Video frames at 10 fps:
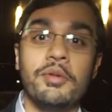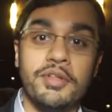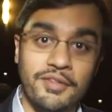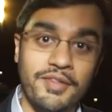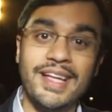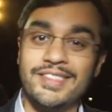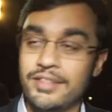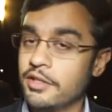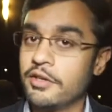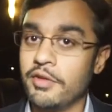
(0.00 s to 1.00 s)
able to advance
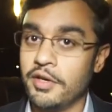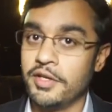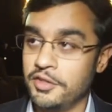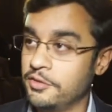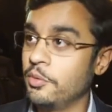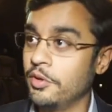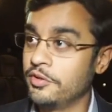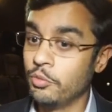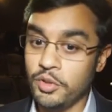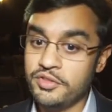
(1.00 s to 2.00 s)
their career at this
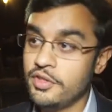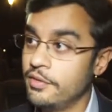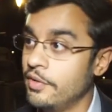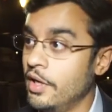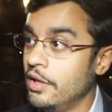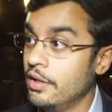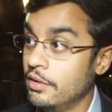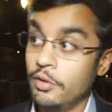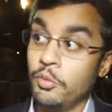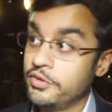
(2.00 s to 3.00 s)
point? So once they've,
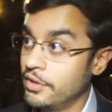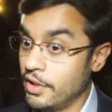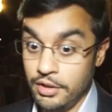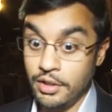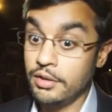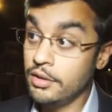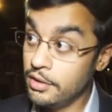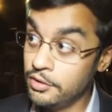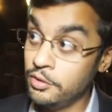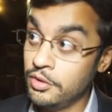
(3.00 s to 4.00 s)
you know, once again, done
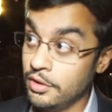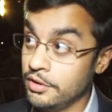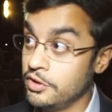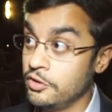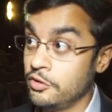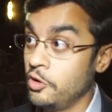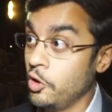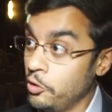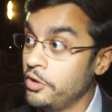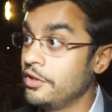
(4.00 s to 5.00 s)
their due diligence,
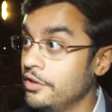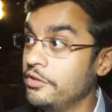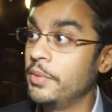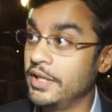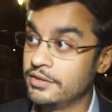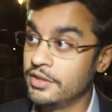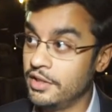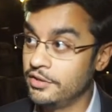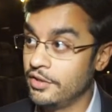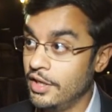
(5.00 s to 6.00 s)
know that this makes
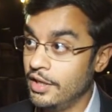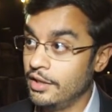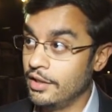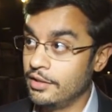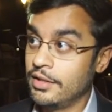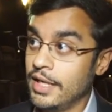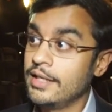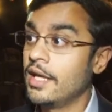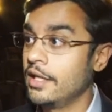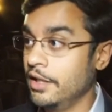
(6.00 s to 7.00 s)
sense, then to
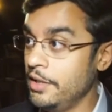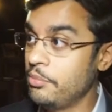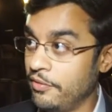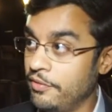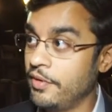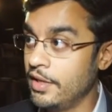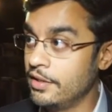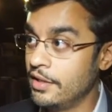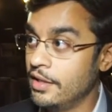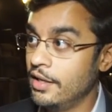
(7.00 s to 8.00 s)
take that leap of
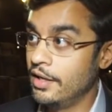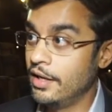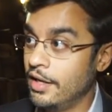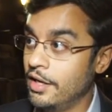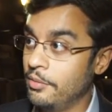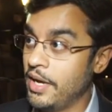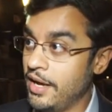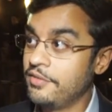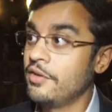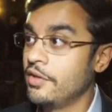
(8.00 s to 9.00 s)
faith
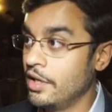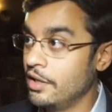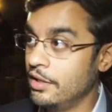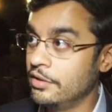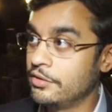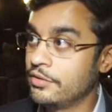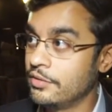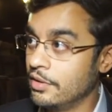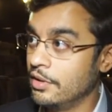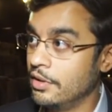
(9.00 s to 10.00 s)
after that
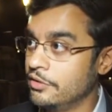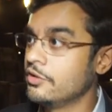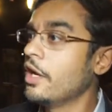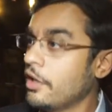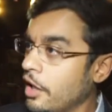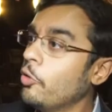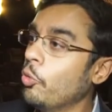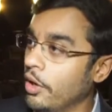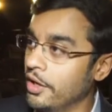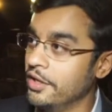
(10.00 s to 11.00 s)
is not
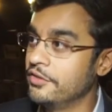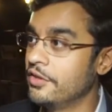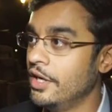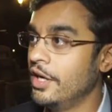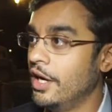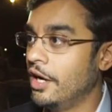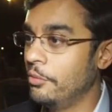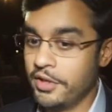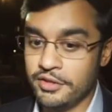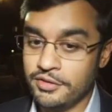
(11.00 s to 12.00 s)
unwise.
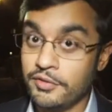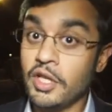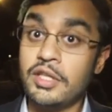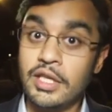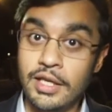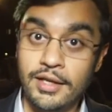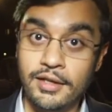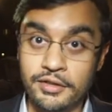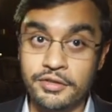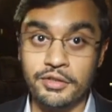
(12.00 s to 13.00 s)
Mm-hmm. Because if nothing
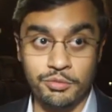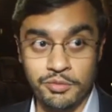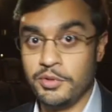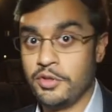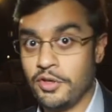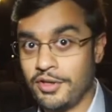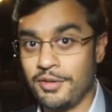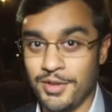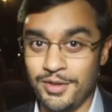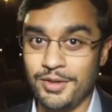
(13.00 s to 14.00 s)
else, as we've been
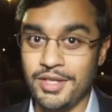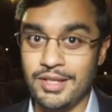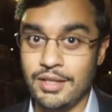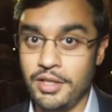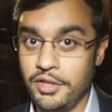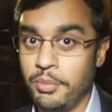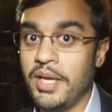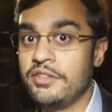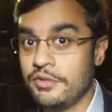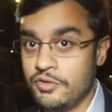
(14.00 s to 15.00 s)
talking about all day today, the
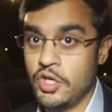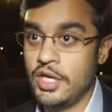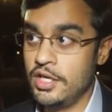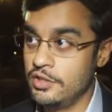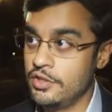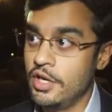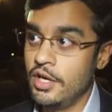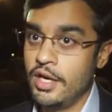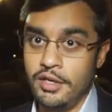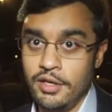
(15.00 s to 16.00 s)
pace of change
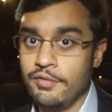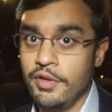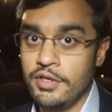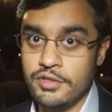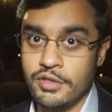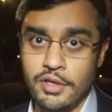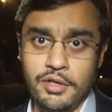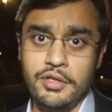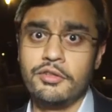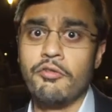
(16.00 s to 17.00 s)
and innovation
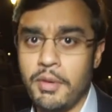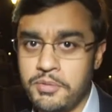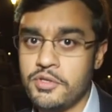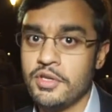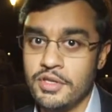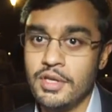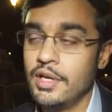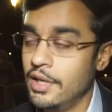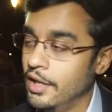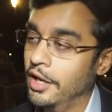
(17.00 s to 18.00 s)
and disruption
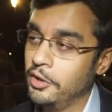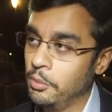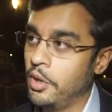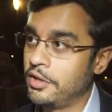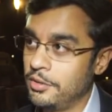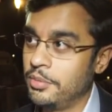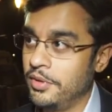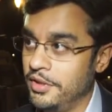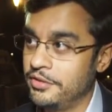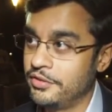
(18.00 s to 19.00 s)
in the
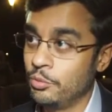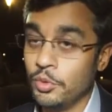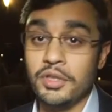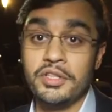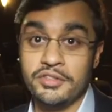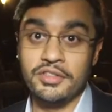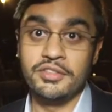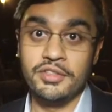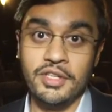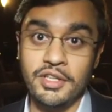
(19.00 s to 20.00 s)
marketplace will
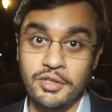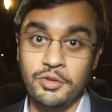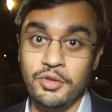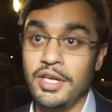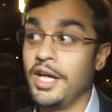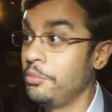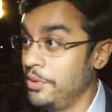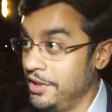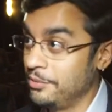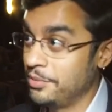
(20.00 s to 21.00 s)
necessitate you to not
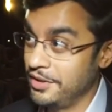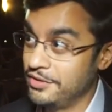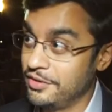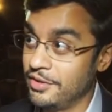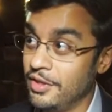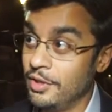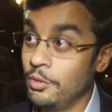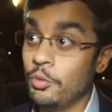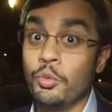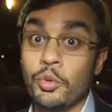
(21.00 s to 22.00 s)
be complacent.
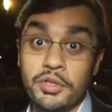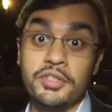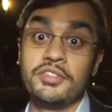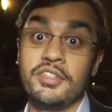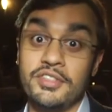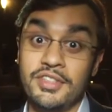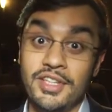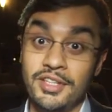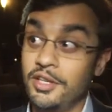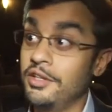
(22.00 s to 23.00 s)
Will
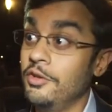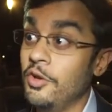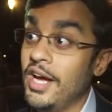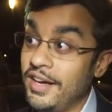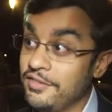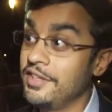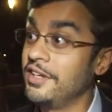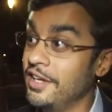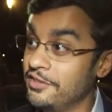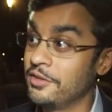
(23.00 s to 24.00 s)
necessitate you have to
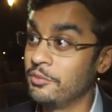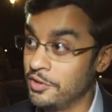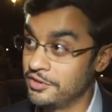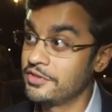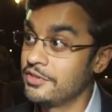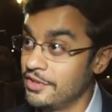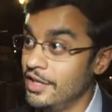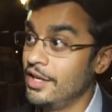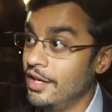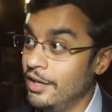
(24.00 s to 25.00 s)
take some risks,
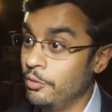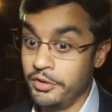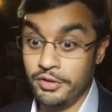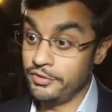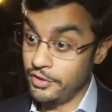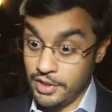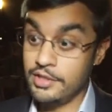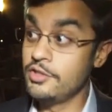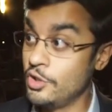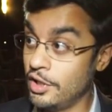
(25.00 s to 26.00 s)
whether it's
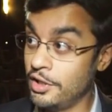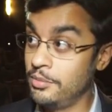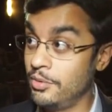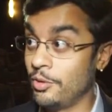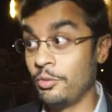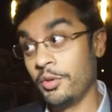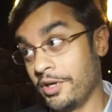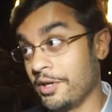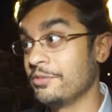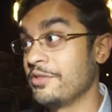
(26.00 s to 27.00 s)
on the job or
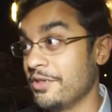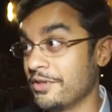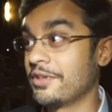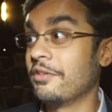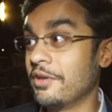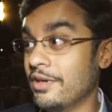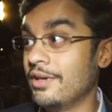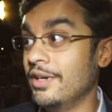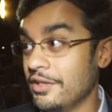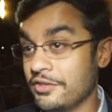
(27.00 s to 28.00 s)
it comes to your
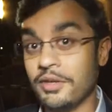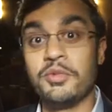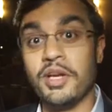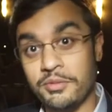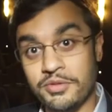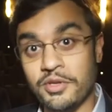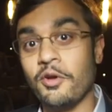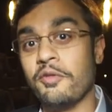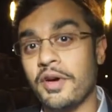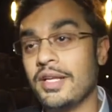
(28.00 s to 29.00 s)
career, sometimes to
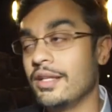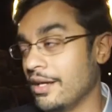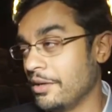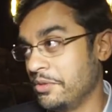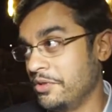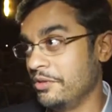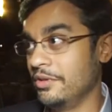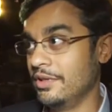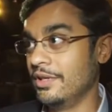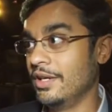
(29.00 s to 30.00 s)
go find that
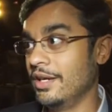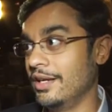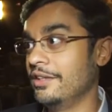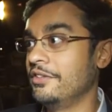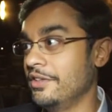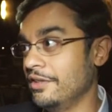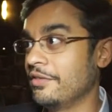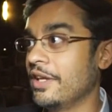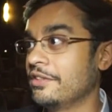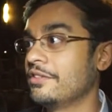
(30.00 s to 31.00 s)
opportunity and see if
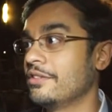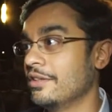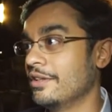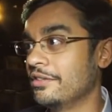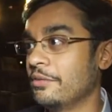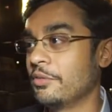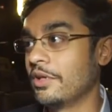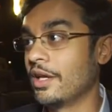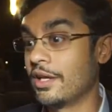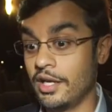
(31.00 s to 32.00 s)
that's
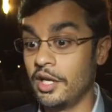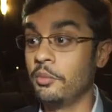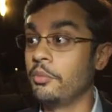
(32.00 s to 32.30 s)
something that can help